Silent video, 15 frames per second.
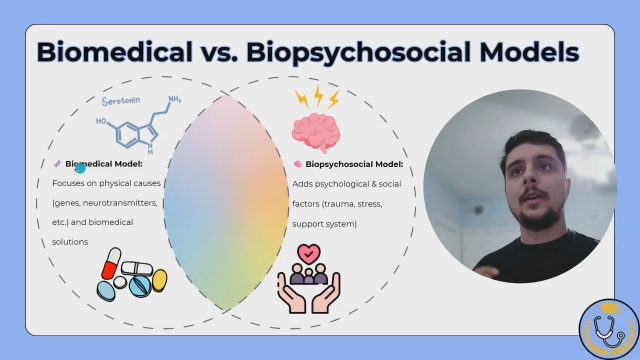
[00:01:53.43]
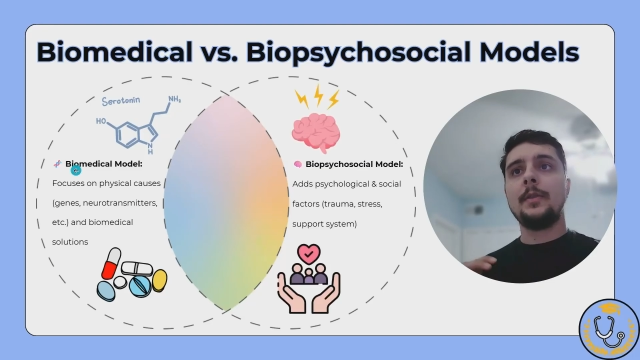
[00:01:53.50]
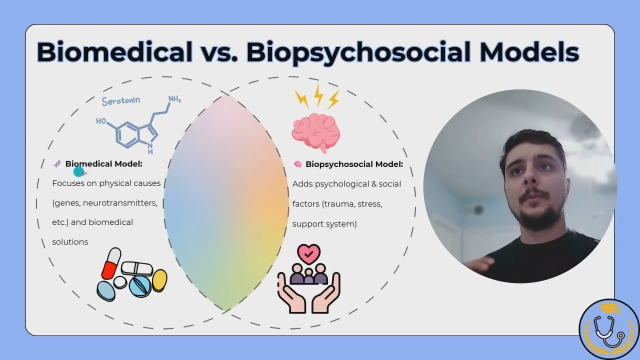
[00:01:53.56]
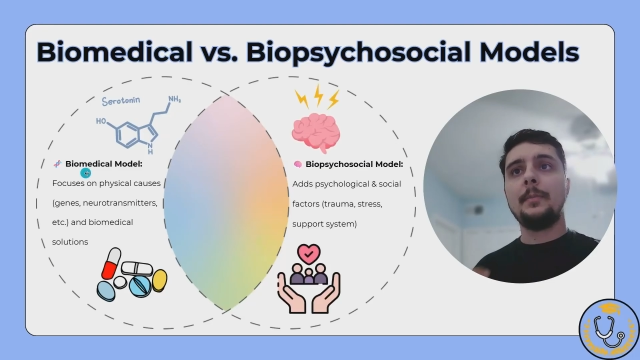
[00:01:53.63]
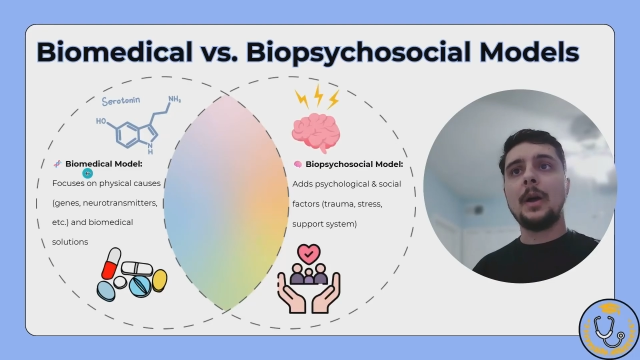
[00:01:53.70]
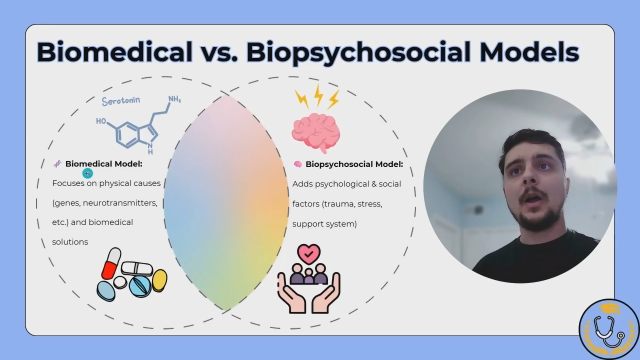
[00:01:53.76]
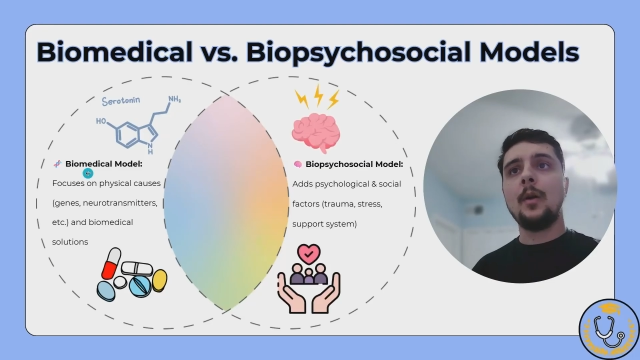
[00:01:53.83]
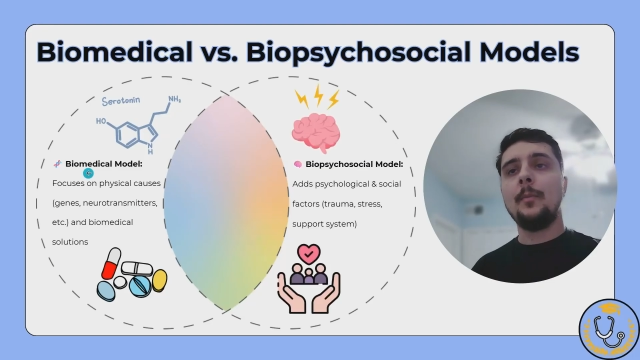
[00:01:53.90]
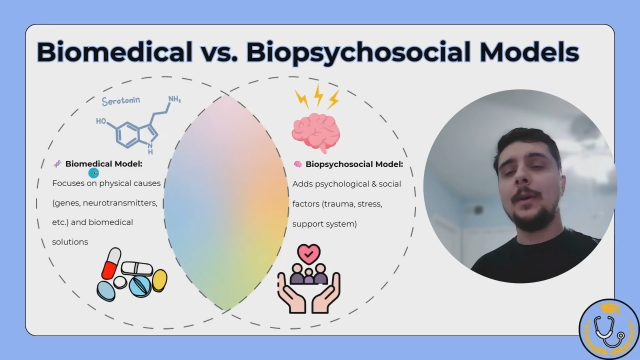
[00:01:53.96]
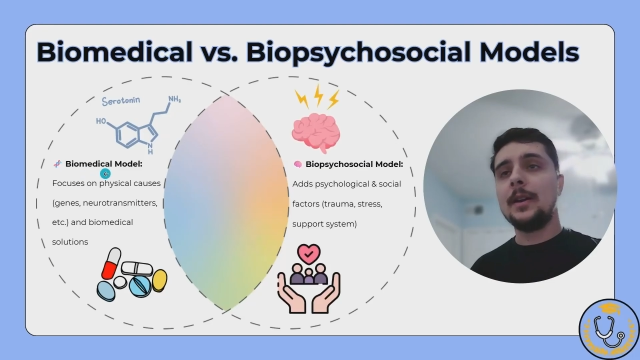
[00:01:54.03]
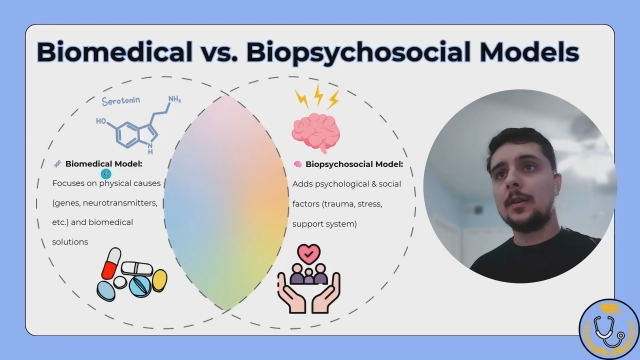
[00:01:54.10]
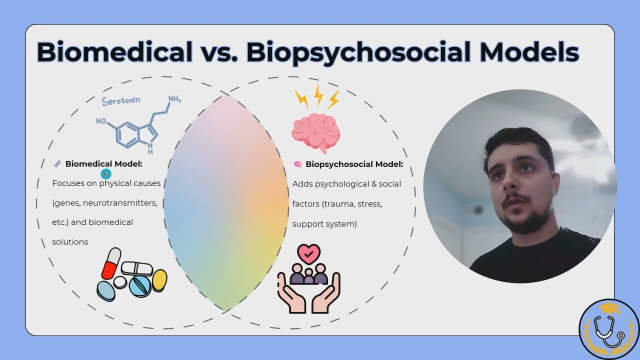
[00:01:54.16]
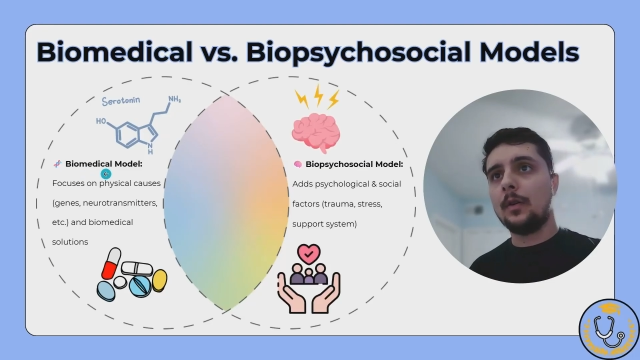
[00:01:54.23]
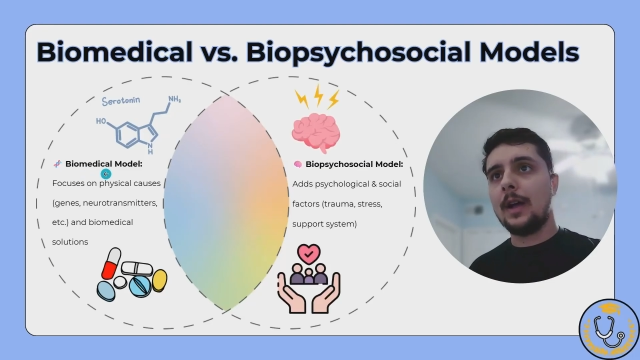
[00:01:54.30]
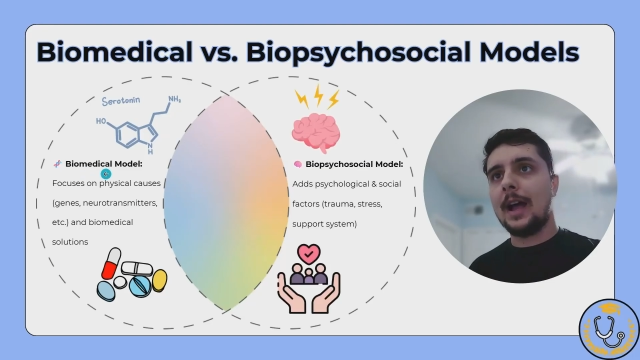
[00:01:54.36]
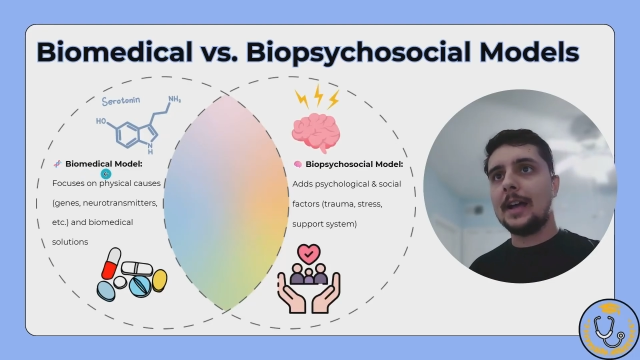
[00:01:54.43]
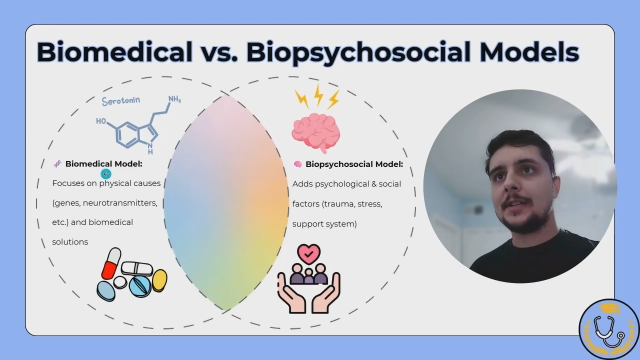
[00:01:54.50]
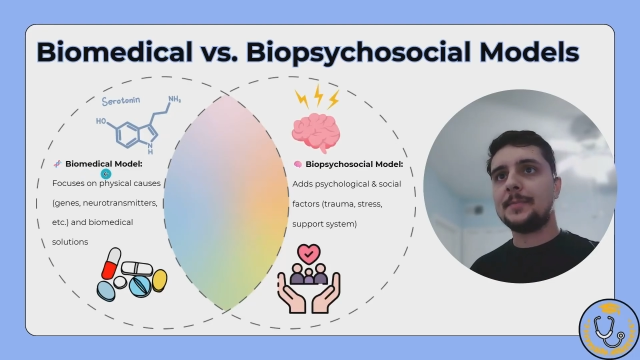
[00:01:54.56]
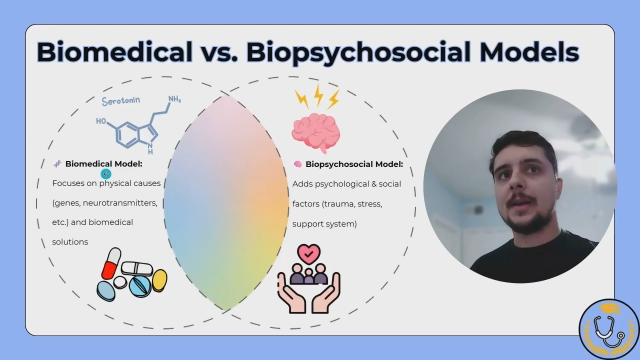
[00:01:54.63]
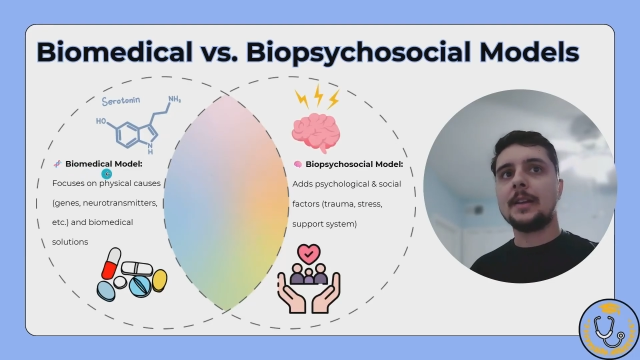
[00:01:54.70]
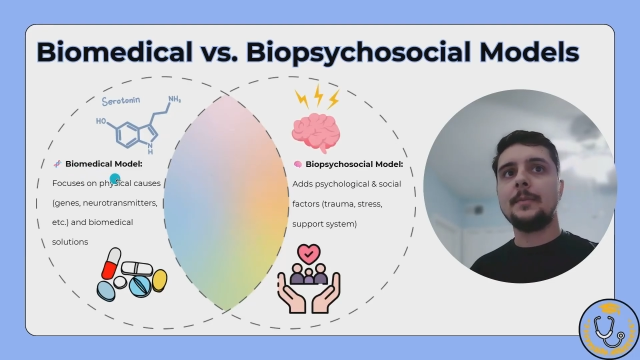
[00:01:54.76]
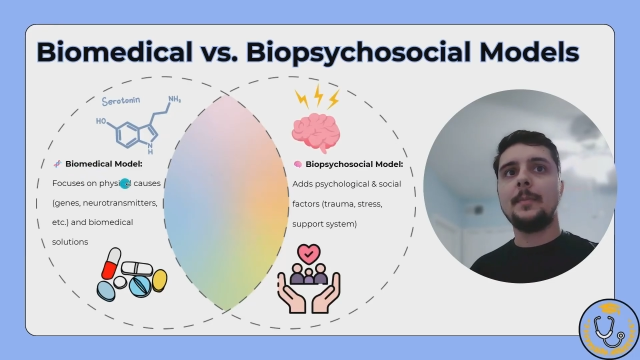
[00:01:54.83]
the biomedical
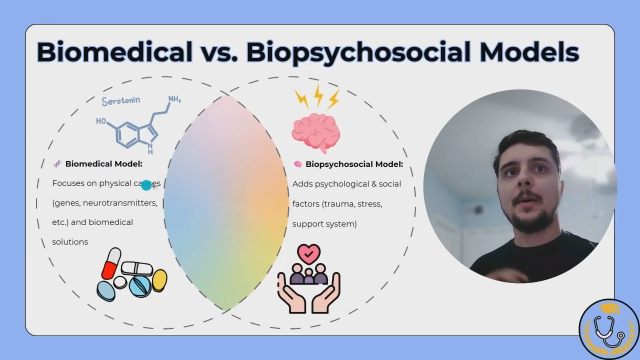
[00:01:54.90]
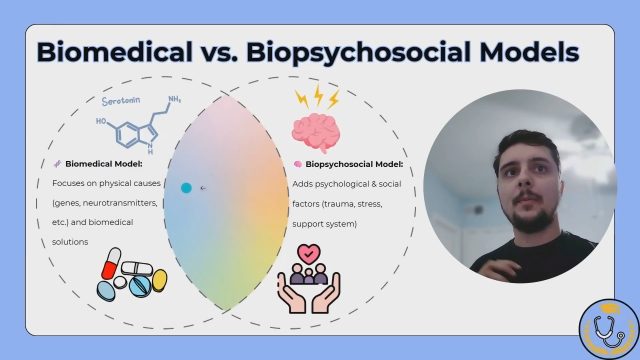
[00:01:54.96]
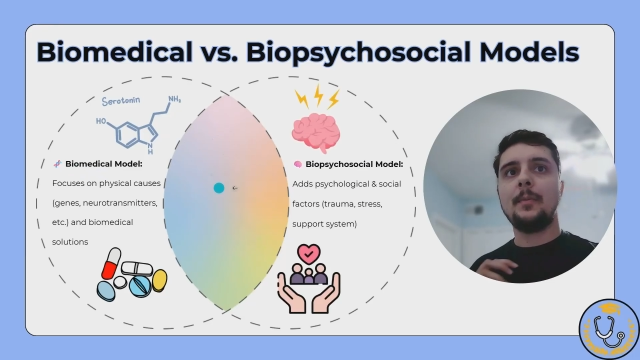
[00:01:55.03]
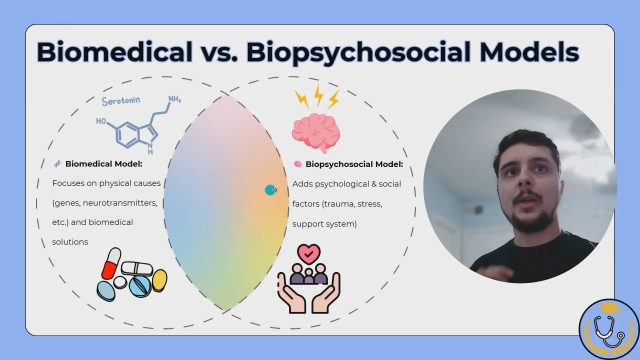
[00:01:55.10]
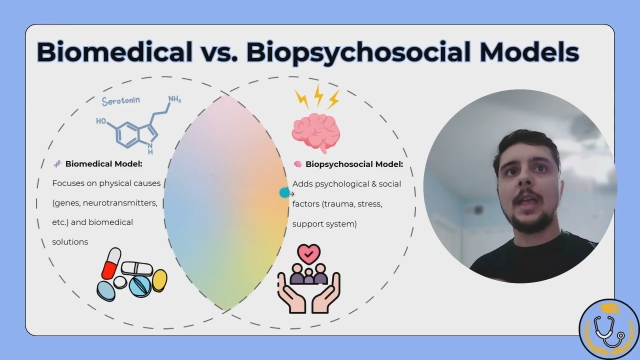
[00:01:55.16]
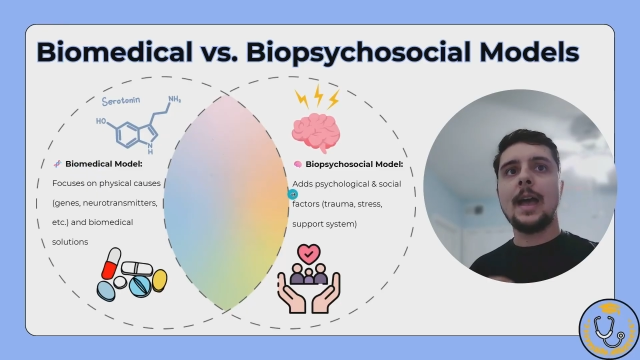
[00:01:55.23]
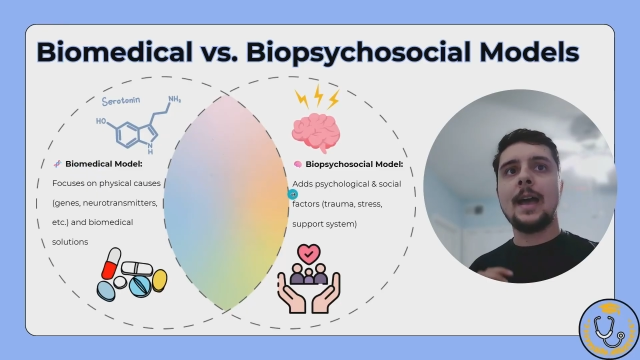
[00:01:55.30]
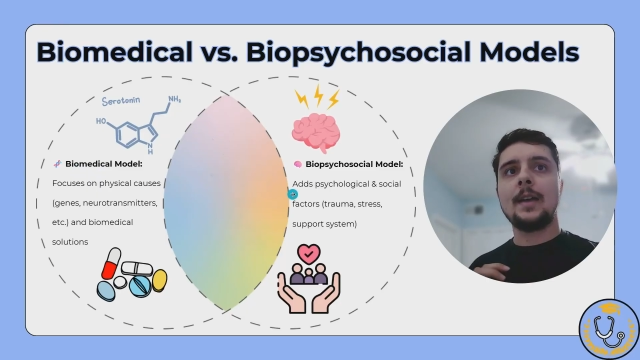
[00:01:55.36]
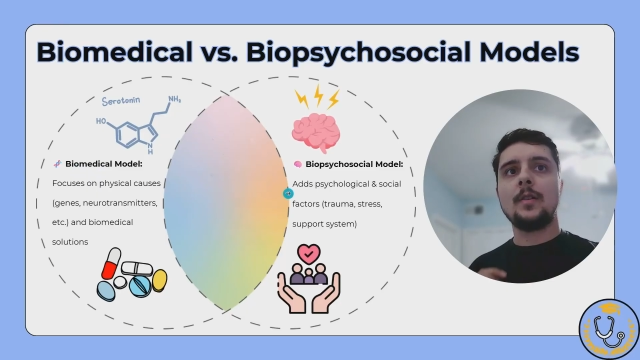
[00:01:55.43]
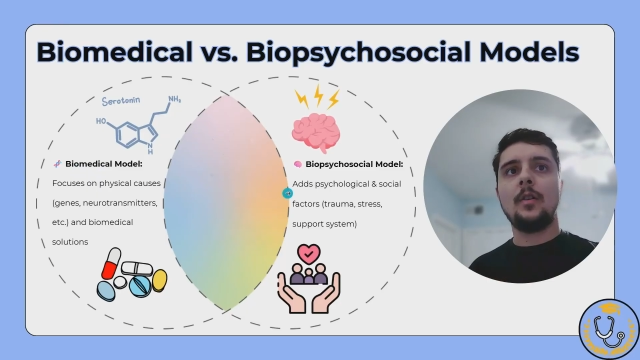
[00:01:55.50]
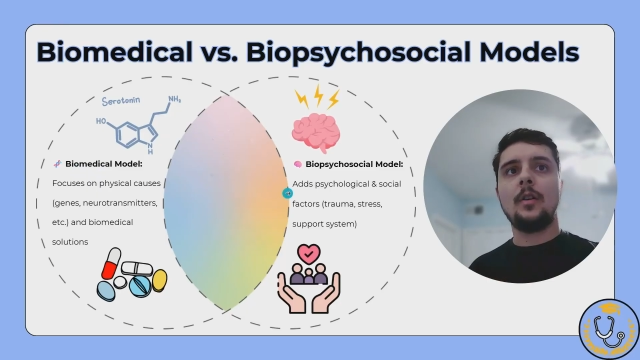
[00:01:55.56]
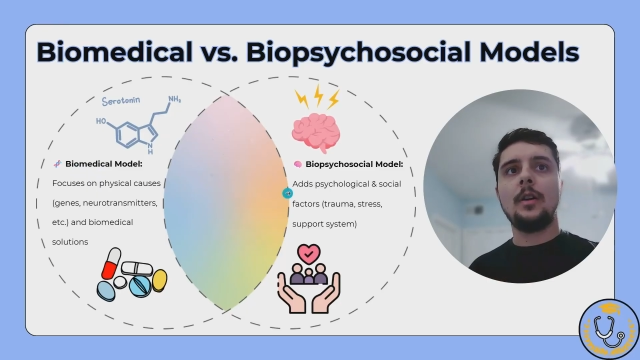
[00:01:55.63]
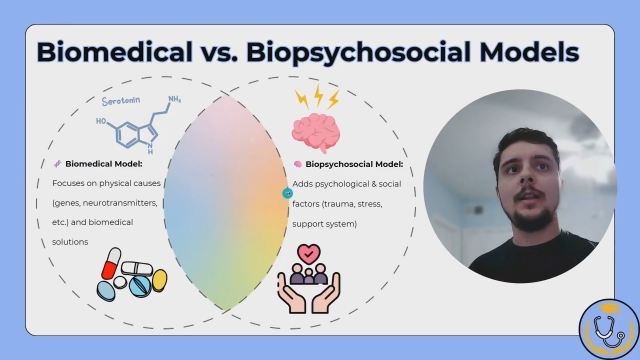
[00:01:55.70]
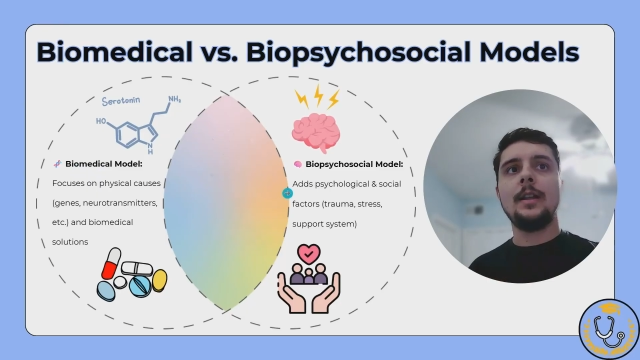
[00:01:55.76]
aspect, but we add on